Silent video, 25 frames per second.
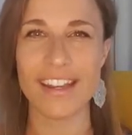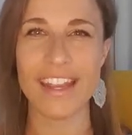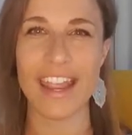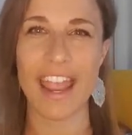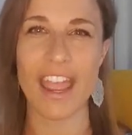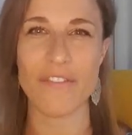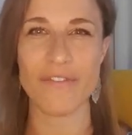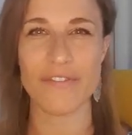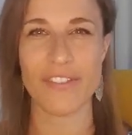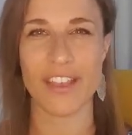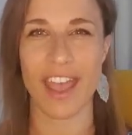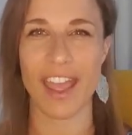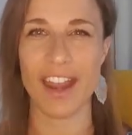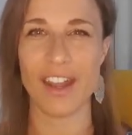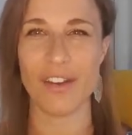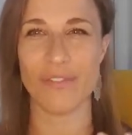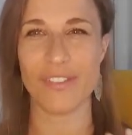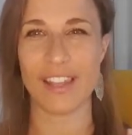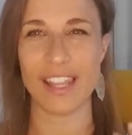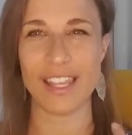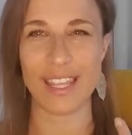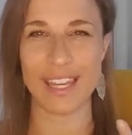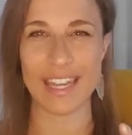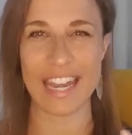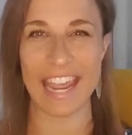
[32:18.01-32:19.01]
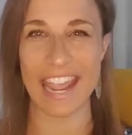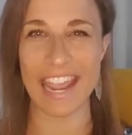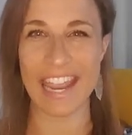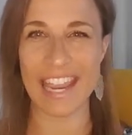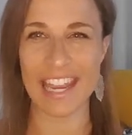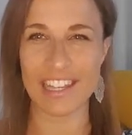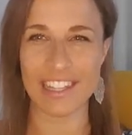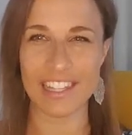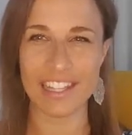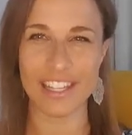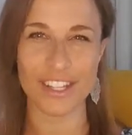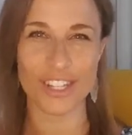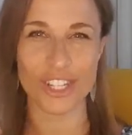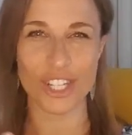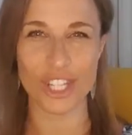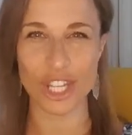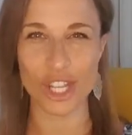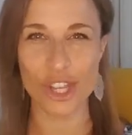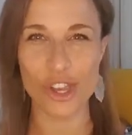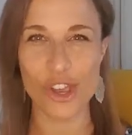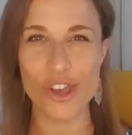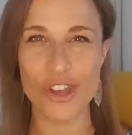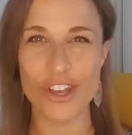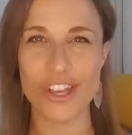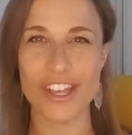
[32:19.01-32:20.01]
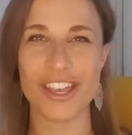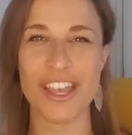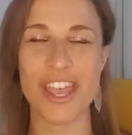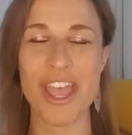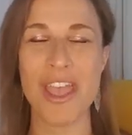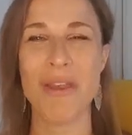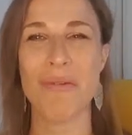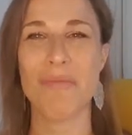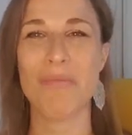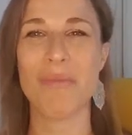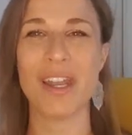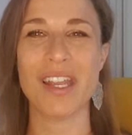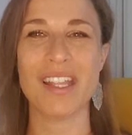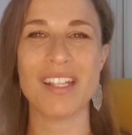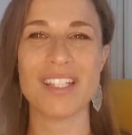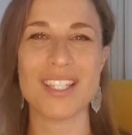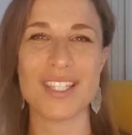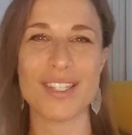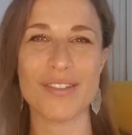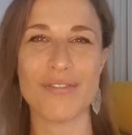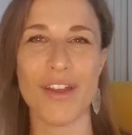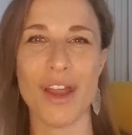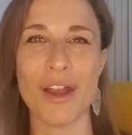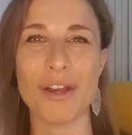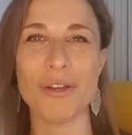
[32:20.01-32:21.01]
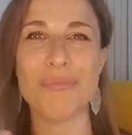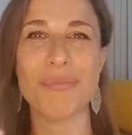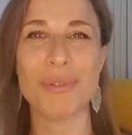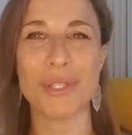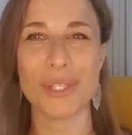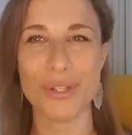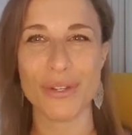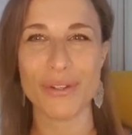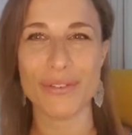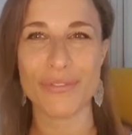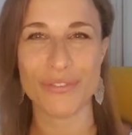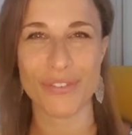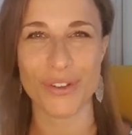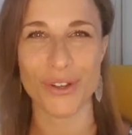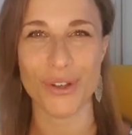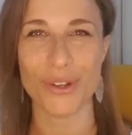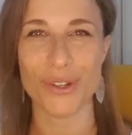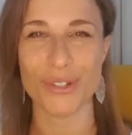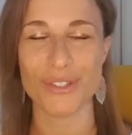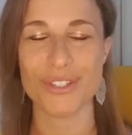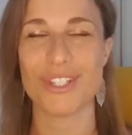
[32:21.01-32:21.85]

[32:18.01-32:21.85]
They have kind of like an alien look, but it's very beautiful.